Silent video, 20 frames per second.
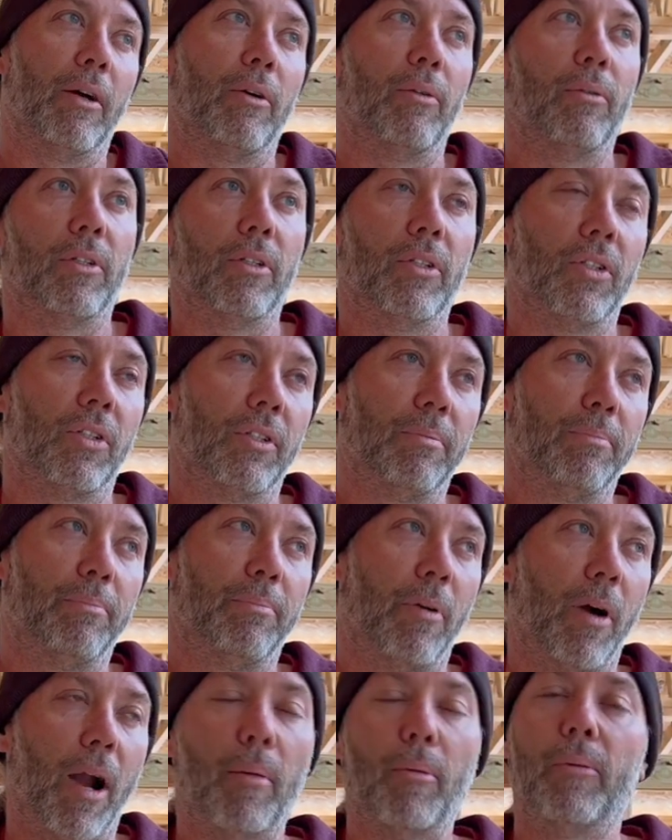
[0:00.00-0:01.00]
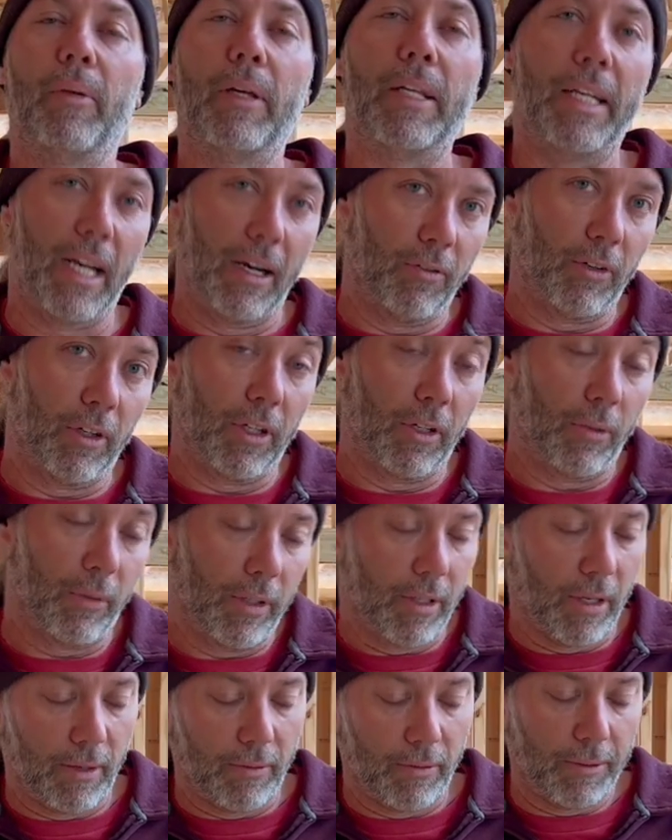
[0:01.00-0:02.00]
was probably never going to
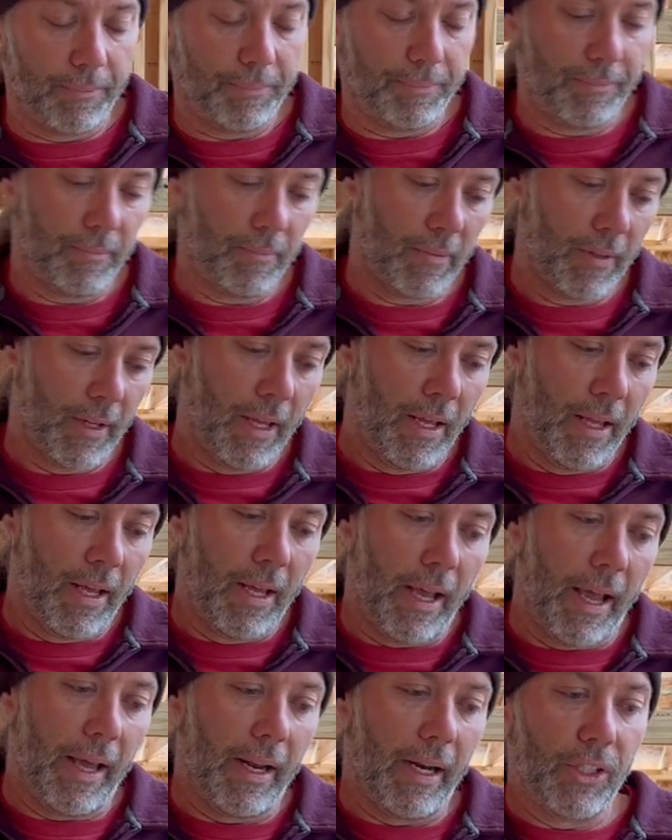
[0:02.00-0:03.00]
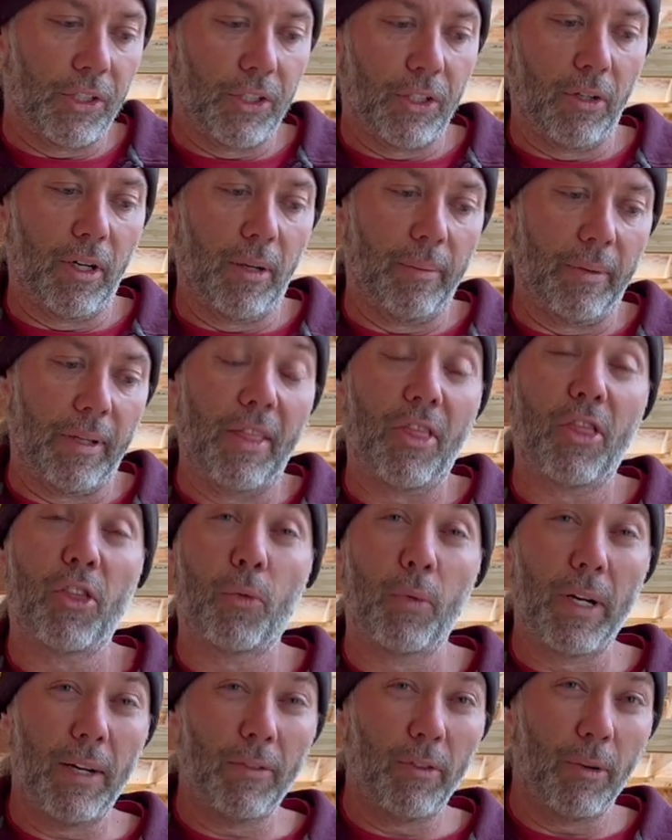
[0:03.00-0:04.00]
recover. And I showed up, and
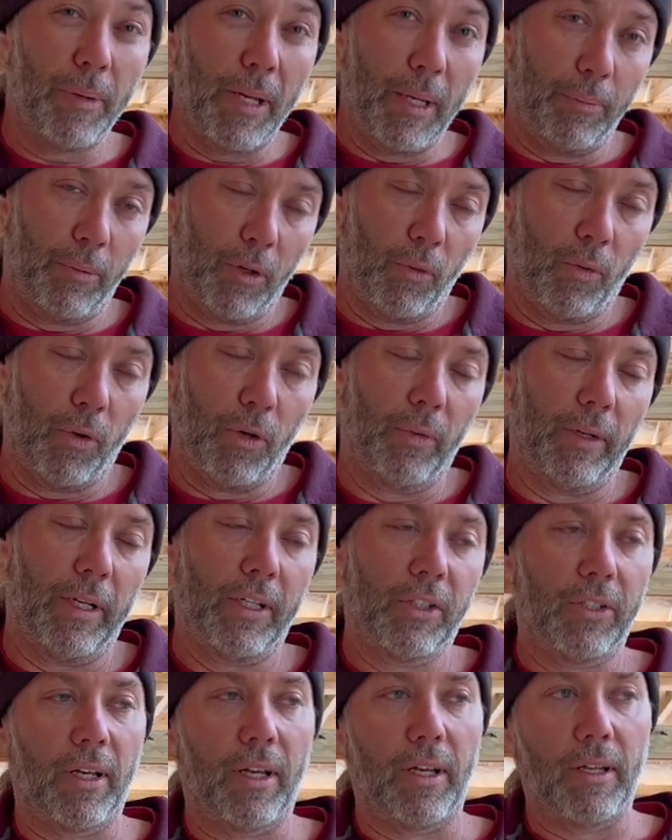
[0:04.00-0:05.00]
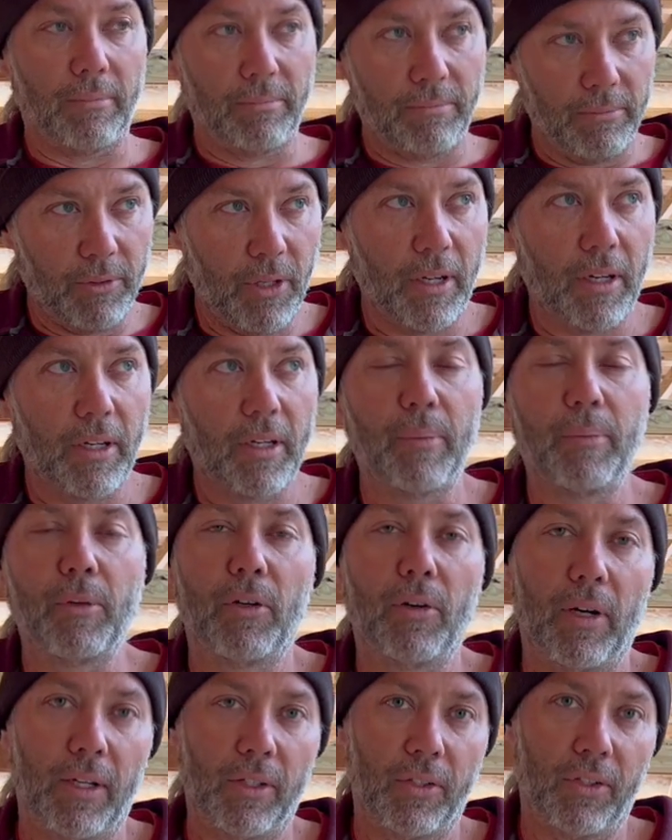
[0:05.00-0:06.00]
three different people in one week said, You ought to come to
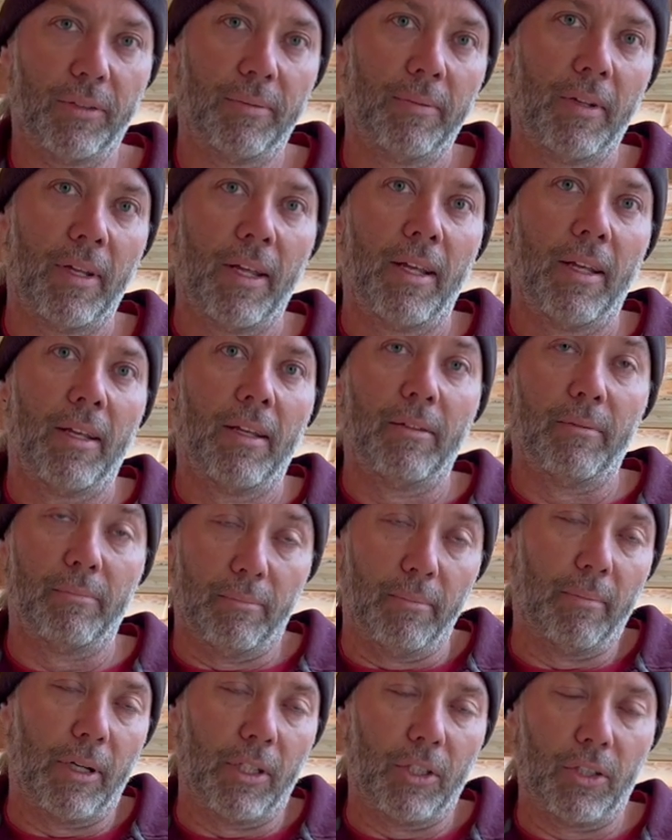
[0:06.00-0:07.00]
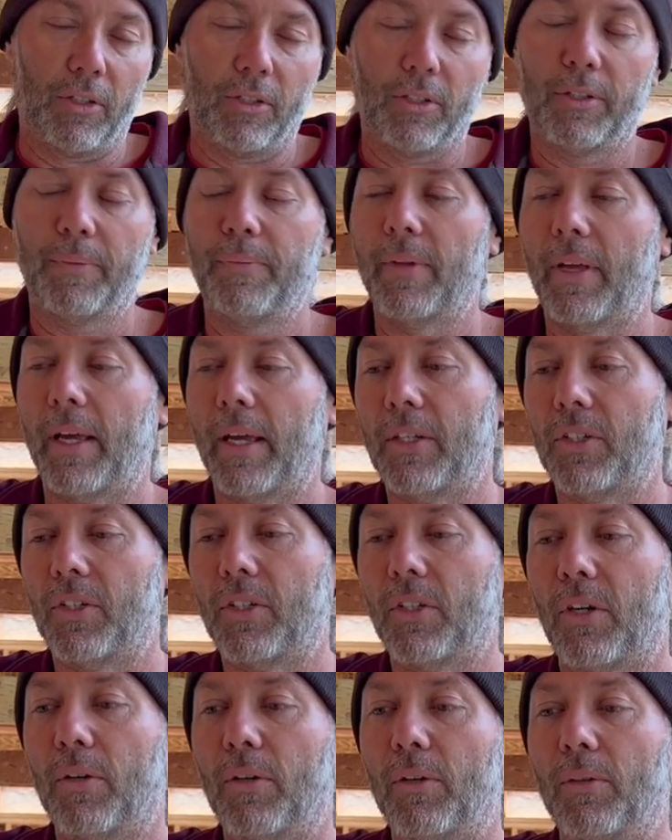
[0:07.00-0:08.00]
Grace, my church. And
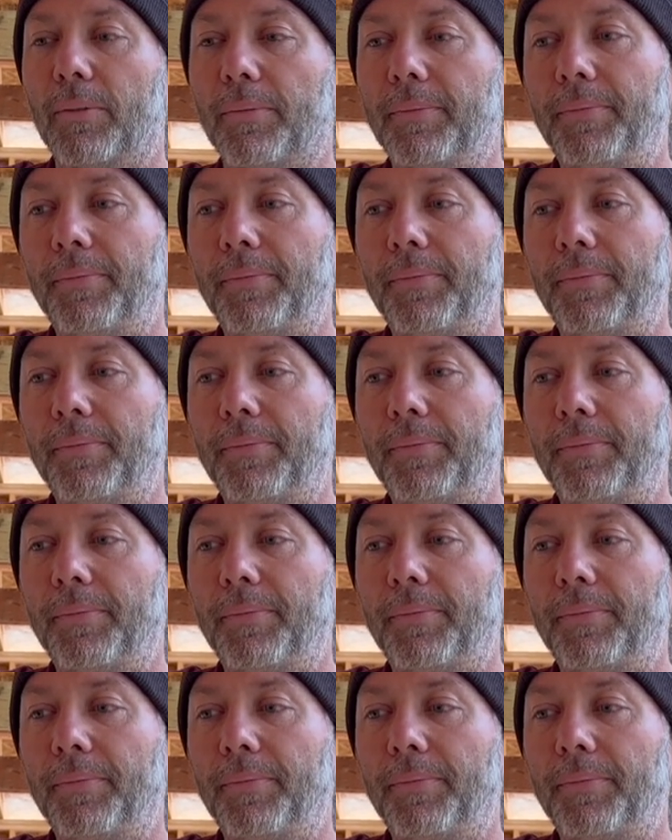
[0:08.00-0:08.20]
so